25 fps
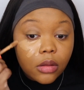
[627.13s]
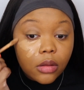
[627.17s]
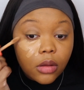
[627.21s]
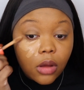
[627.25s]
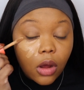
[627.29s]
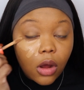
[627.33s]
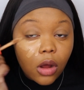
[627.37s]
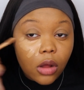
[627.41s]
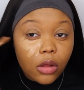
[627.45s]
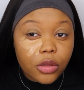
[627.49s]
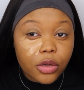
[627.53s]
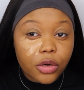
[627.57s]

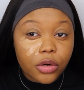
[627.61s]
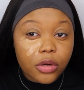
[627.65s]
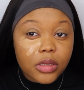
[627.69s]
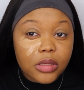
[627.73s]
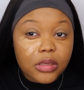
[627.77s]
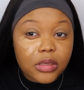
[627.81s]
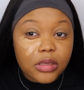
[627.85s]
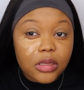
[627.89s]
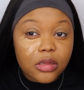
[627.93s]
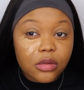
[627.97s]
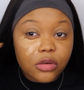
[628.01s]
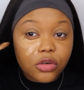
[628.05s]
all your
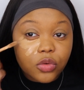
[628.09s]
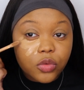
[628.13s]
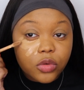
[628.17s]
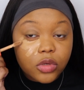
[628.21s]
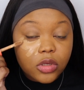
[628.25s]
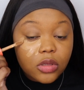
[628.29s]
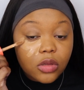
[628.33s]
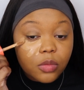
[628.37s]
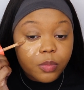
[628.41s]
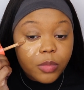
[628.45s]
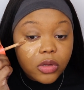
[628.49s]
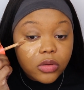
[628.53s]
concealers were
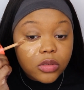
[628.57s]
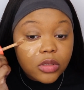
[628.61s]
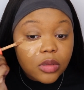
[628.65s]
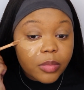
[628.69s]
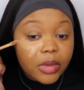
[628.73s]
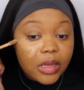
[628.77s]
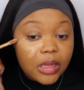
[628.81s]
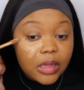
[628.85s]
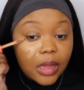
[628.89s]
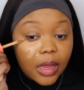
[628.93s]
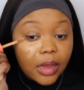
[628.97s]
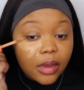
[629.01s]
supposed to
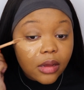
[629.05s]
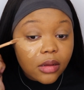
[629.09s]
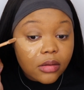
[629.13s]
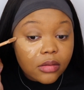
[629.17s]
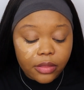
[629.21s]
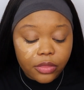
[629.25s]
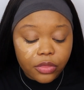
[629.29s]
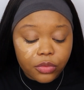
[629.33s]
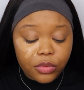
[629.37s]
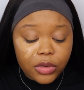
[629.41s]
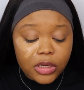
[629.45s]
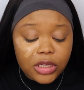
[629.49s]
be
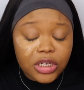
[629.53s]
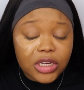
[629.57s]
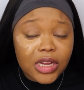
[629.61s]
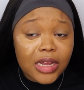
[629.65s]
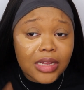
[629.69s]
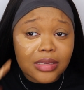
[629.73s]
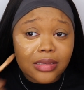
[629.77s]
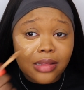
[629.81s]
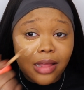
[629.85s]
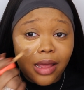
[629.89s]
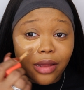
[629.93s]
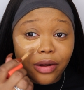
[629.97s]
like 3
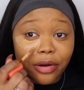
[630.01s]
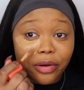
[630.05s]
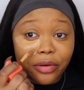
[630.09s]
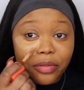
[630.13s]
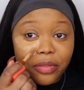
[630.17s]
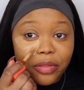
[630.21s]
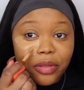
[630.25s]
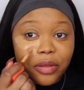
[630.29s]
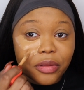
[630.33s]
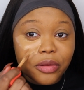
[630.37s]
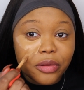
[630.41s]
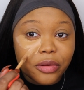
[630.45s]
shades lighter
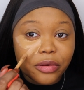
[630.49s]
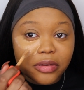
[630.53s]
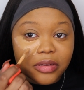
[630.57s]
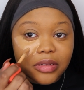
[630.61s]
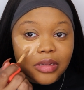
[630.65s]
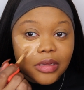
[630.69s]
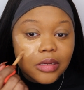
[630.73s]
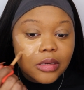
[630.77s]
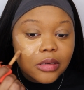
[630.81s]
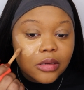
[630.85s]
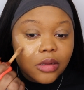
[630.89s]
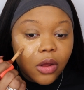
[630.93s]
than your
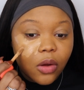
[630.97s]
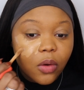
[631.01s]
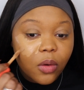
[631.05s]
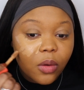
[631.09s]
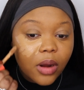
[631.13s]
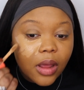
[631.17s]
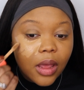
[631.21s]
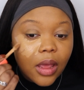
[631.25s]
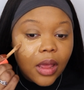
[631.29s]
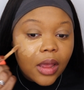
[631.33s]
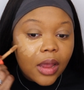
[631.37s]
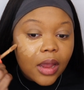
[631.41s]
skin
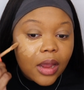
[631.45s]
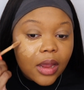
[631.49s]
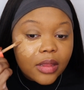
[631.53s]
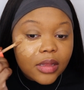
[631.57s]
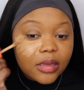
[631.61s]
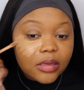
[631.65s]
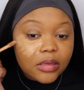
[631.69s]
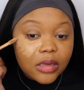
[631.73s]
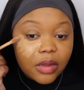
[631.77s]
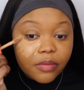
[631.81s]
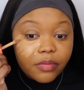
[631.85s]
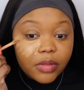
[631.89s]
tone, and
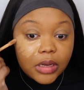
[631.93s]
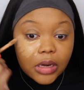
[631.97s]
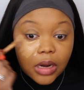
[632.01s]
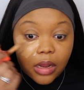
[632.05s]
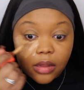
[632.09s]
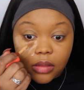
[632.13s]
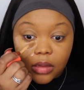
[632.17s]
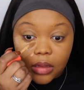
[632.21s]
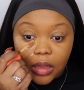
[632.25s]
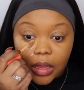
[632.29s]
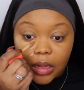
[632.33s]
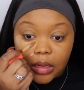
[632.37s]
that's definitely
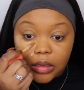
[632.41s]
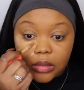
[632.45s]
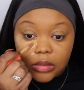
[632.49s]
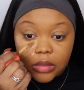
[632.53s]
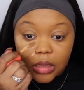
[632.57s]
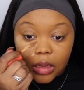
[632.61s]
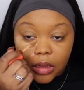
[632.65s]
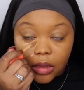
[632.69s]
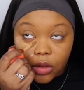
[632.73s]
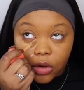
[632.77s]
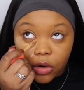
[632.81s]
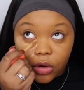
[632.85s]
not the case.
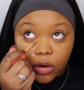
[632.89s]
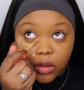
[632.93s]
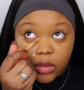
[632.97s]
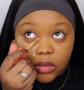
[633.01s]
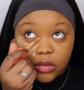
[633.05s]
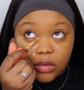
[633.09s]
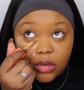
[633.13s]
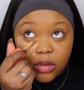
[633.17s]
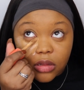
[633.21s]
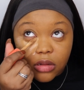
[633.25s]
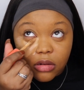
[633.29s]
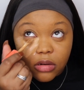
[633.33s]
Like your
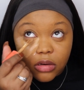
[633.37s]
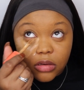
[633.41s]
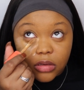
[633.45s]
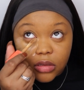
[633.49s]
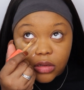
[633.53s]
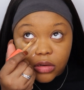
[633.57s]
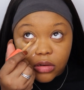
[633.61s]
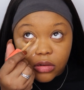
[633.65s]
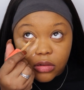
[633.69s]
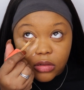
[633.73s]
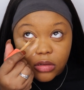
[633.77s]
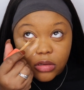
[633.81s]
concealer is
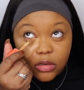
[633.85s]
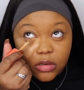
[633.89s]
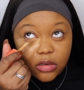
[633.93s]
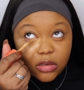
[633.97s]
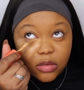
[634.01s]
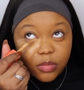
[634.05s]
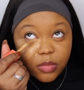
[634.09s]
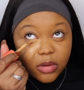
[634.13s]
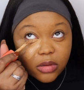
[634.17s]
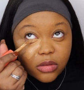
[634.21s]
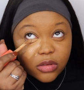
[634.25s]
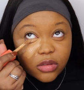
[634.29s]
literally just
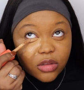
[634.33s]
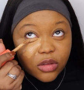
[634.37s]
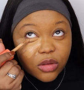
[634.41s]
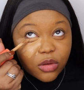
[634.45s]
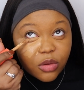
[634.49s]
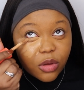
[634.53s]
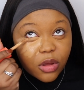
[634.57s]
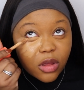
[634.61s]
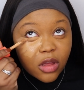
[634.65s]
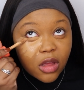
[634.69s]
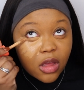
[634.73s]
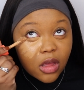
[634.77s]
supposed
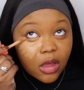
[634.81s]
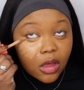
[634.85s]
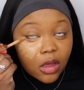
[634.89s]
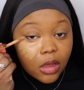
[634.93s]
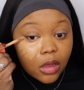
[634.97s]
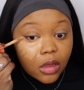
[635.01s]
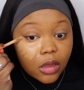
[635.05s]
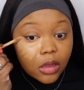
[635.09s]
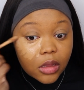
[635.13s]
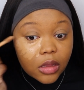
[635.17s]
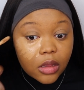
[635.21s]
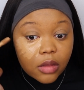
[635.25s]
to
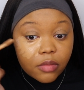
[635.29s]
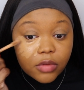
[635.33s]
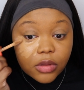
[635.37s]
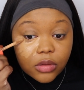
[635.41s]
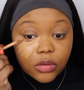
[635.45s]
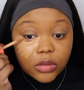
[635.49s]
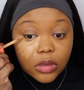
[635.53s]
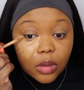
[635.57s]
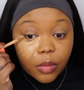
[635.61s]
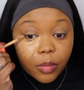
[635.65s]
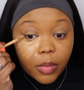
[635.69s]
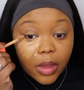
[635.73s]
give you
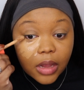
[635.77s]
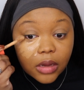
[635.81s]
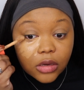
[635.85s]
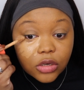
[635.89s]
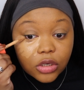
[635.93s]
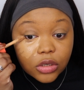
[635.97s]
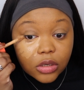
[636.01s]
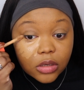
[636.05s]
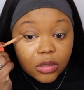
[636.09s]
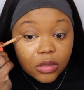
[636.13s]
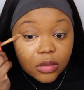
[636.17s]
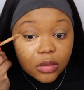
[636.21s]
some
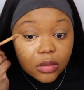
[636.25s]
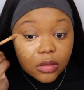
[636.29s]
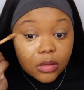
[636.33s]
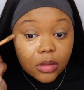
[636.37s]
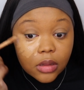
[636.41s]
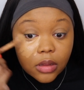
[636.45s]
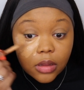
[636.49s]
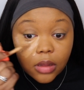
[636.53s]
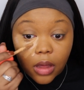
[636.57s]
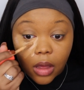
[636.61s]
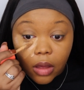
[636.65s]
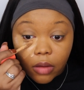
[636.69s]
extra
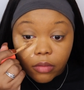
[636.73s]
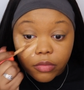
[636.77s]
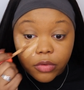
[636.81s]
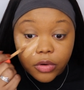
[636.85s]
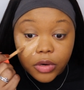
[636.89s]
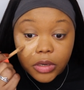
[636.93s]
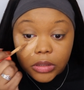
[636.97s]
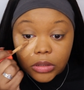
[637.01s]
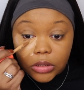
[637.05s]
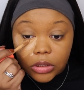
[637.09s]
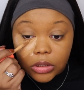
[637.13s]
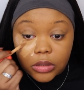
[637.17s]

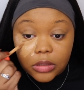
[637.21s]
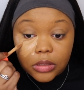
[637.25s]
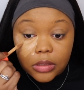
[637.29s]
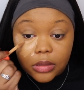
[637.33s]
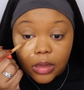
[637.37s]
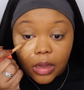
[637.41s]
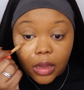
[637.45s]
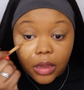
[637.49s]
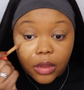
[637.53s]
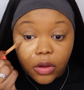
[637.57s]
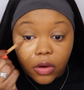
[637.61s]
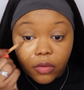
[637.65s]
coverage
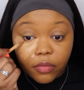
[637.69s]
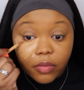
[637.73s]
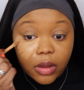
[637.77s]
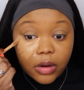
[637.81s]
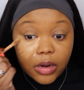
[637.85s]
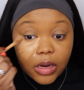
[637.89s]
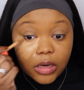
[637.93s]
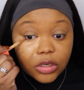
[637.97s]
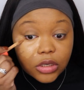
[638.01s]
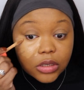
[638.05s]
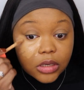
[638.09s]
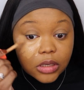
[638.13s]
that your
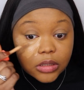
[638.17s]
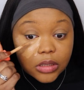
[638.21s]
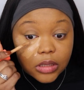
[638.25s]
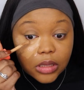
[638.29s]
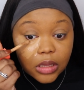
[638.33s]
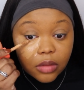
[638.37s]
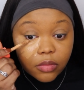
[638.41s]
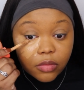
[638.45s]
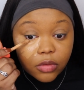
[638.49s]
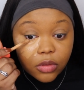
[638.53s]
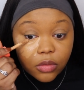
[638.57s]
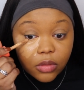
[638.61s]
foundation doesn't
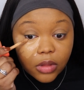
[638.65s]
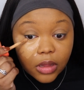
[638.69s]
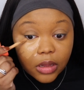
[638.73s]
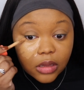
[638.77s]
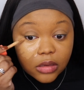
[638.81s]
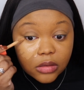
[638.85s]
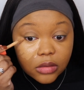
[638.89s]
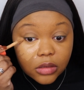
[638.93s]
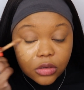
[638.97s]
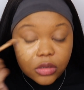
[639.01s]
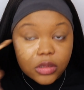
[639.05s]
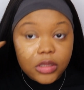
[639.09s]
give you. Like
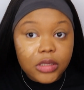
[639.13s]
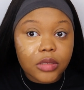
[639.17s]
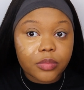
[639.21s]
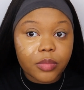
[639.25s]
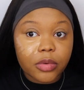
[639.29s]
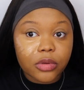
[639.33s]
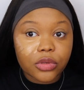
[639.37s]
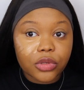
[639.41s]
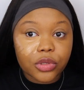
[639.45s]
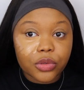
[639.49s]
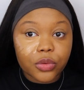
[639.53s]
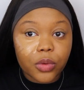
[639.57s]
it's literally
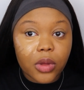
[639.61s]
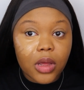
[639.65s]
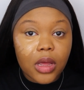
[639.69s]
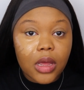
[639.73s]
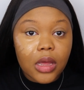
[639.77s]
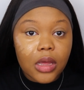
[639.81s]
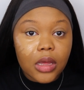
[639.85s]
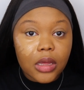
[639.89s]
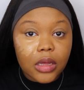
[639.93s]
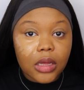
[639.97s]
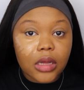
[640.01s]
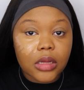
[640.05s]
supposed to
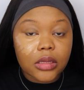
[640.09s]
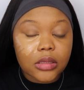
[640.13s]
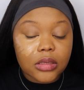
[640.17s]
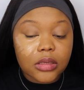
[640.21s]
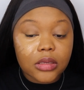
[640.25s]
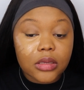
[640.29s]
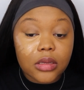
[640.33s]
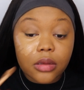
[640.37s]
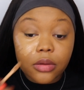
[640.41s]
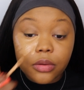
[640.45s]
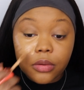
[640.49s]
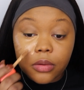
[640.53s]

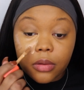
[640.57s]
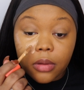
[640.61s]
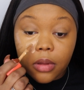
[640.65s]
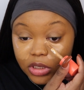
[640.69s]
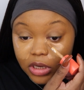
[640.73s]
conceal.